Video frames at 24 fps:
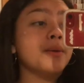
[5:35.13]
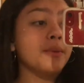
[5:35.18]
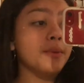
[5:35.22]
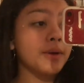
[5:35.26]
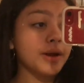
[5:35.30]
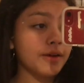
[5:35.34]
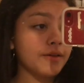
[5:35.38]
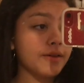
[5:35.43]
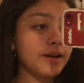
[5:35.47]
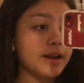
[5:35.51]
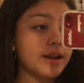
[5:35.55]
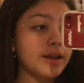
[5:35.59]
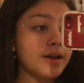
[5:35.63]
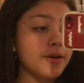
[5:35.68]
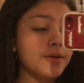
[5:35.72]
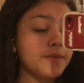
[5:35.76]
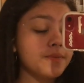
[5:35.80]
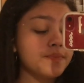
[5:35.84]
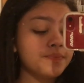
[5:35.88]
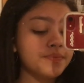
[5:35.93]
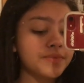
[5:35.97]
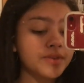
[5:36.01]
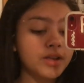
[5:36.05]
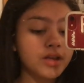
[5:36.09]
right
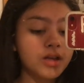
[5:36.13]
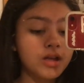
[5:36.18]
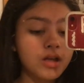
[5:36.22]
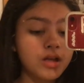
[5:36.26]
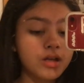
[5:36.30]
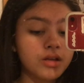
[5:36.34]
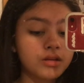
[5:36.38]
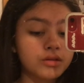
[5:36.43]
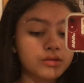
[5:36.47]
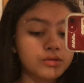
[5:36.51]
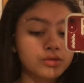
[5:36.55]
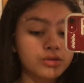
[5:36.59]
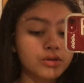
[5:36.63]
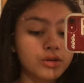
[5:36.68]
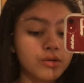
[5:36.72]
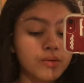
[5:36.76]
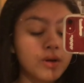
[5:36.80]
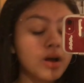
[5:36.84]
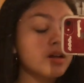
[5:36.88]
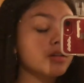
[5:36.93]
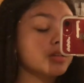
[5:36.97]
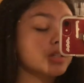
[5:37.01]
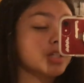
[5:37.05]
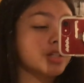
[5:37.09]
now. So
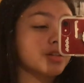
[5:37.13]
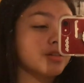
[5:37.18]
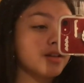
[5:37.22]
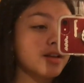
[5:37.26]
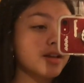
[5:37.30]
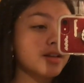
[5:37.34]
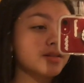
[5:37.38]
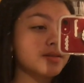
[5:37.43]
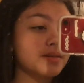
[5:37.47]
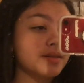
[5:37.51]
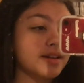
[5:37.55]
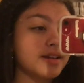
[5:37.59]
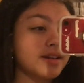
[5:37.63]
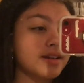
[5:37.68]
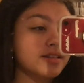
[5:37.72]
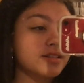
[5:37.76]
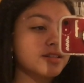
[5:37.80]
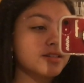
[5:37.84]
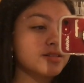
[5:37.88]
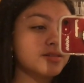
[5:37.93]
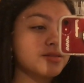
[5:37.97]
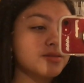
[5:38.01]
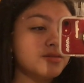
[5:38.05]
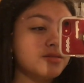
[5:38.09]
I'll see you guys when I get
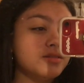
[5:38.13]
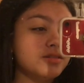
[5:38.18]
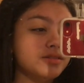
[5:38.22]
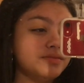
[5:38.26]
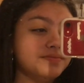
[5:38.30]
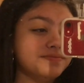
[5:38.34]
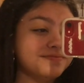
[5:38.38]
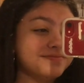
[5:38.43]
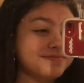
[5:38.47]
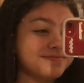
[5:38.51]
to school.